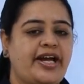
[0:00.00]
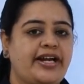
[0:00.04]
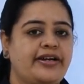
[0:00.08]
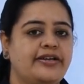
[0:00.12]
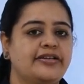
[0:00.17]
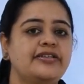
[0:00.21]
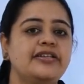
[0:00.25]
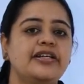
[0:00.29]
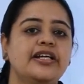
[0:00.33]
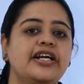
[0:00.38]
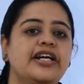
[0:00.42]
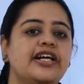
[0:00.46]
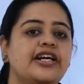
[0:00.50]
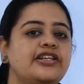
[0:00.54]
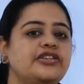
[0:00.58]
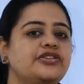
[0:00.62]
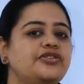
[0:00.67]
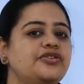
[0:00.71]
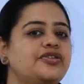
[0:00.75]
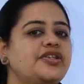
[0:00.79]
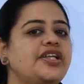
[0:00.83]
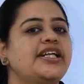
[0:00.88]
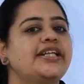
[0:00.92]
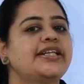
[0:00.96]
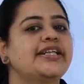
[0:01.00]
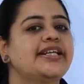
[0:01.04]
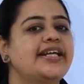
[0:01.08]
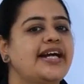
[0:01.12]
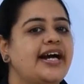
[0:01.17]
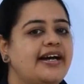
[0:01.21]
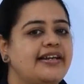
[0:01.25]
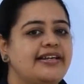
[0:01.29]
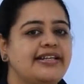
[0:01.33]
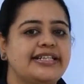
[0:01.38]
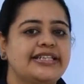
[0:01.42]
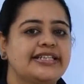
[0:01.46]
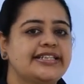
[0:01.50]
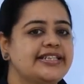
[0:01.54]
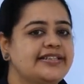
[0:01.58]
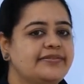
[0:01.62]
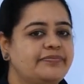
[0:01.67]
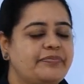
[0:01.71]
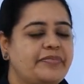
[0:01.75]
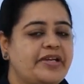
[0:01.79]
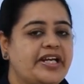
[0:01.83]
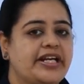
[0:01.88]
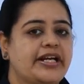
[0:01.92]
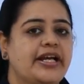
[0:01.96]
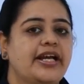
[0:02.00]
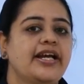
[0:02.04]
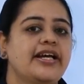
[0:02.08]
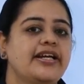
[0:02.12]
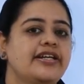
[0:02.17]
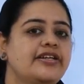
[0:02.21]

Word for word: manner so that the garland is made.